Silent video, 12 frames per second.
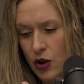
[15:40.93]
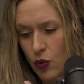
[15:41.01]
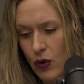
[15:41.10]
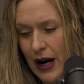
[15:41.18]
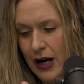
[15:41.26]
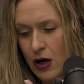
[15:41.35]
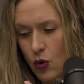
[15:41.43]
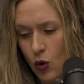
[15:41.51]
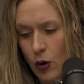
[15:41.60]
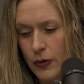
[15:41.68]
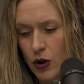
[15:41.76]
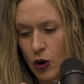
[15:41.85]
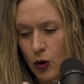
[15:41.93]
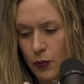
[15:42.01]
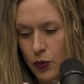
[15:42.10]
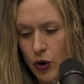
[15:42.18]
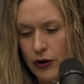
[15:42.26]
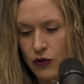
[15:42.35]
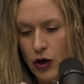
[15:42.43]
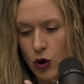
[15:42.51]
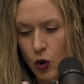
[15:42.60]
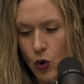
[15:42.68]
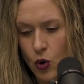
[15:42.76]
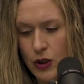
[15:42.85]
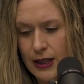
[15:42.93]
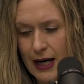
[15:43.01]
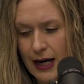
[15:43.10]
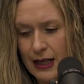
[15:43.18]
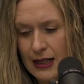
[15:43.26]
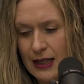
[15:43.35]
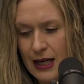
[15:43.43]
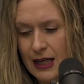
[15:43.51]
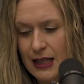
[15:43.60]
the right orbital prefrontal cortex,